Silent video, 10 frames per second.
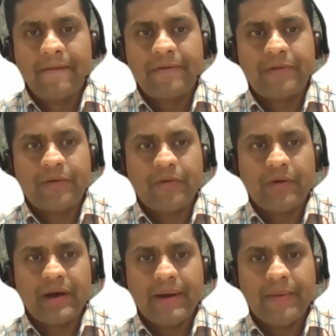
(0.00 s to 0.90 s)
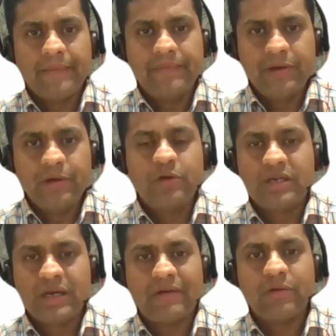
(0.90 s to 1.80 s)
So uh, you
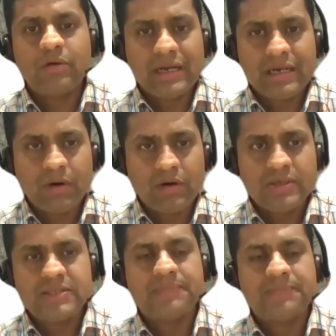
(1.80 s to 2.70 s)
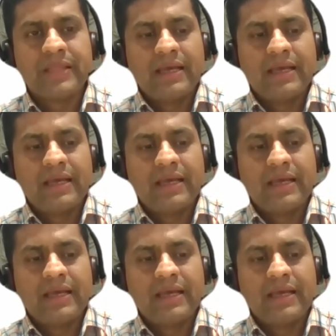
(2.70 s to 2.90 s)
need to have good antibodies.